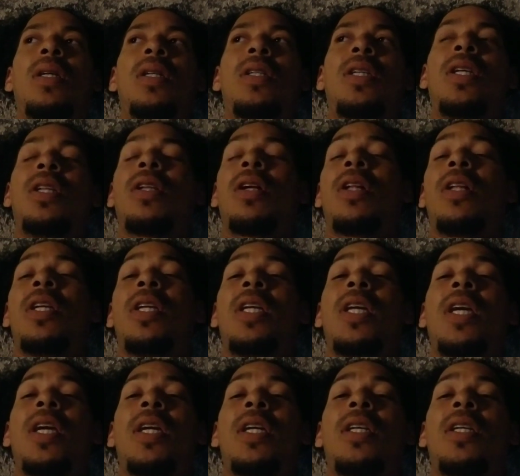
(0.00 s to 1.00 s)
they
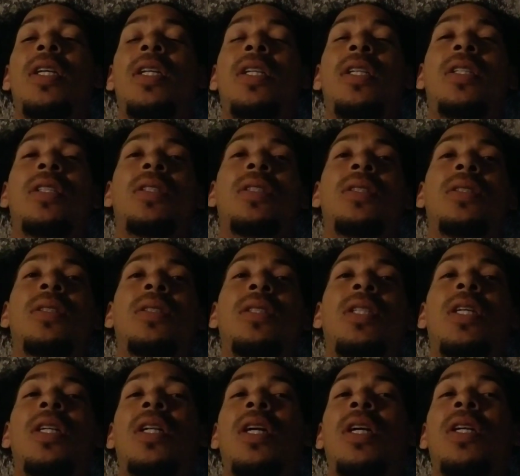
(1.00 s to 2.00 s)
lollygag and
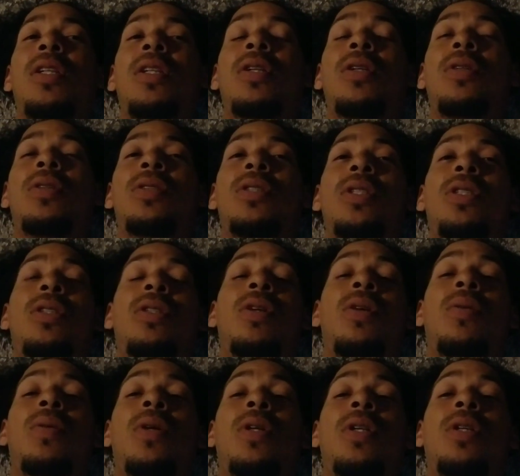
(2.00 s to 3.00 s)
decline loads and
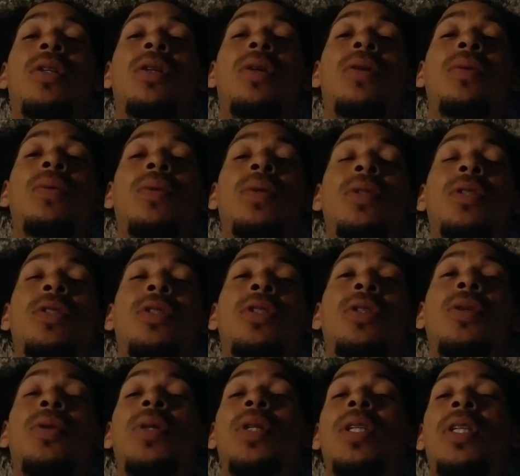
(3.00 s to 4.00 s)
don't want to go and
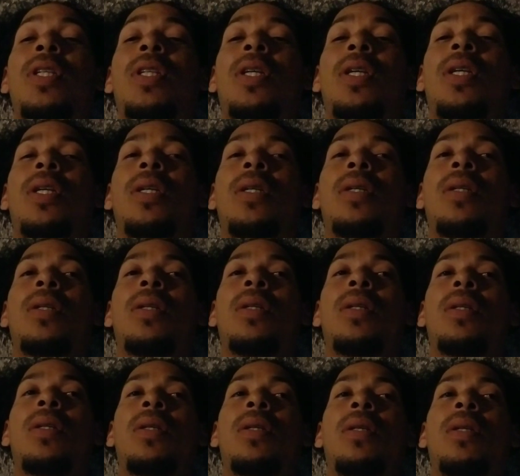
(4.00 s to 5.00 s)
do anything.
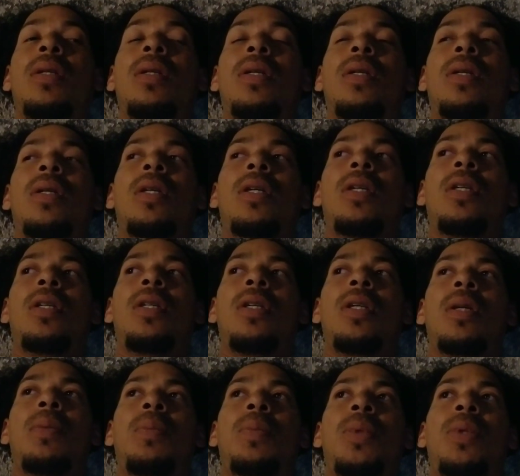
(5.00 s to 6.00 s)
You
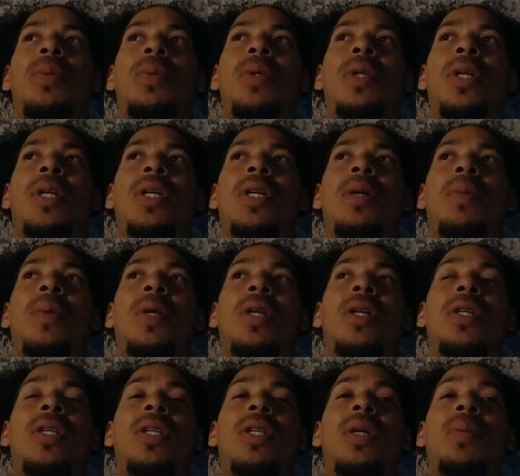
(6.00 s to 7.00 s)
got people that come out
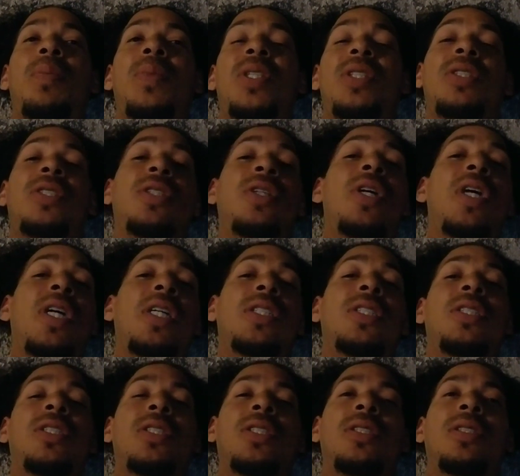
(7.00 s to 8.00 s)
here that bust their
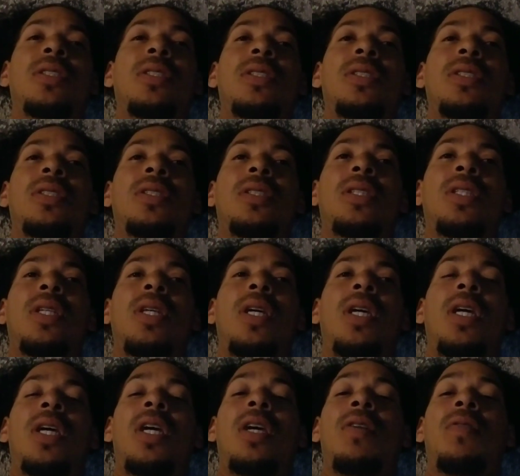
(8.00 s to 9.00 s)
ass
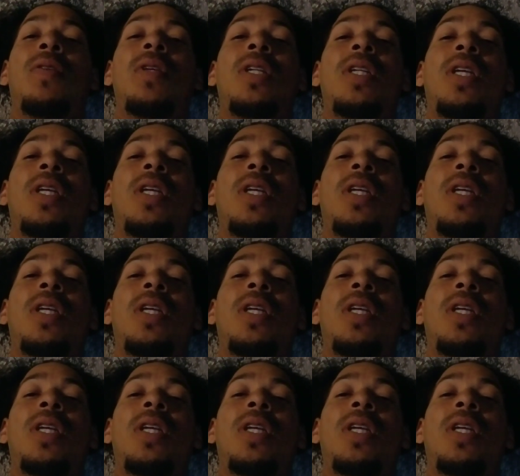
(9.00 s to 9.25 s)
every